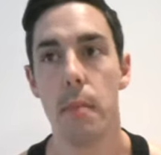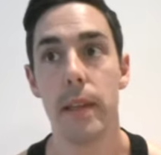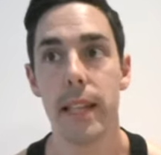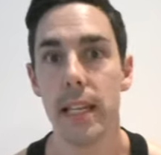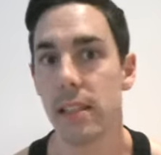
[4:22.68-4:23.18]

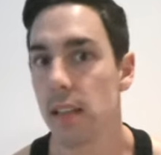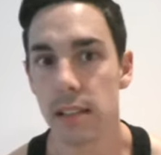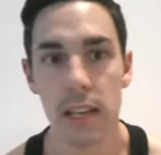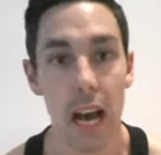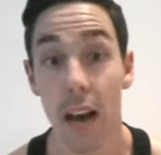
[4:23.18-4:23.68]
This
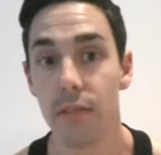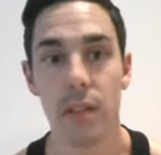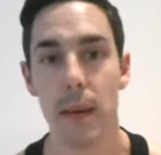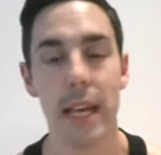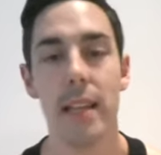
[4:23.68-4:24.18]
doesn't have to
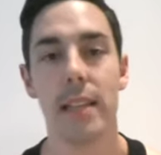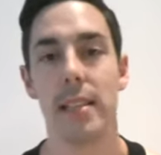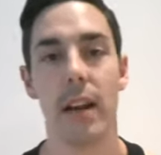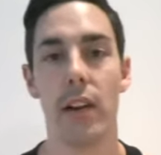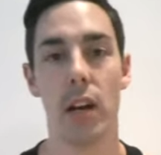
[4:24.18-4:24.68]
be the
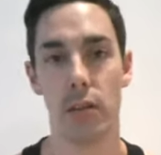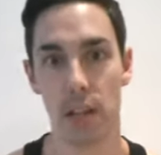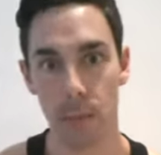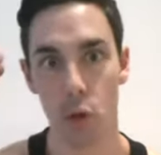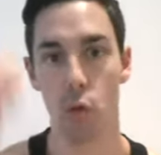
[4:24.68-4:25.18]

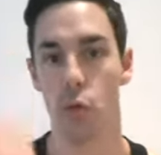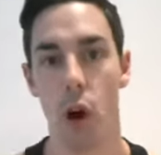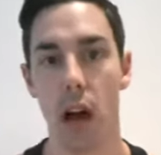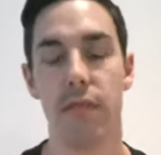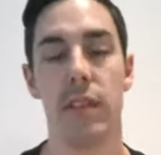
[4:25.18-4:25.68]
stereotypical
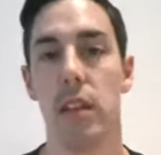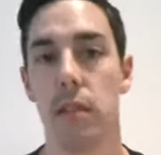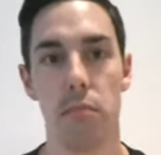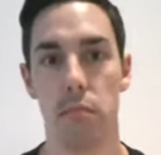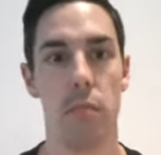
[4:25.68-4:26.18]
knife in the